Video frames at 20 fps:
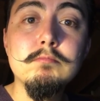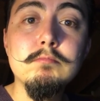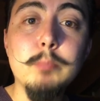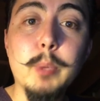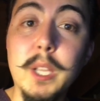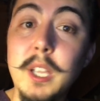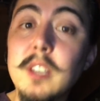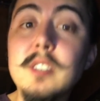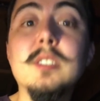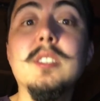
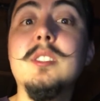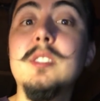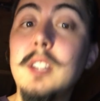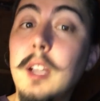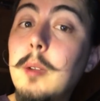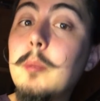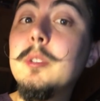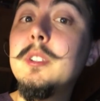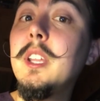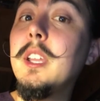Because it's
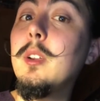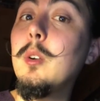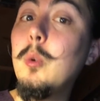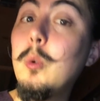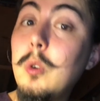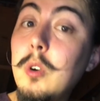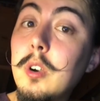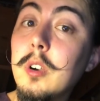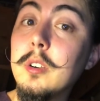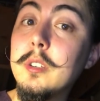not what they
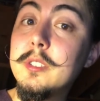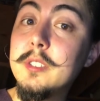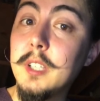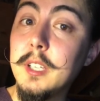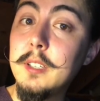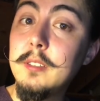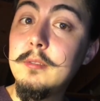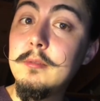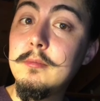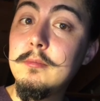ordered,
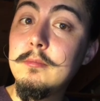see?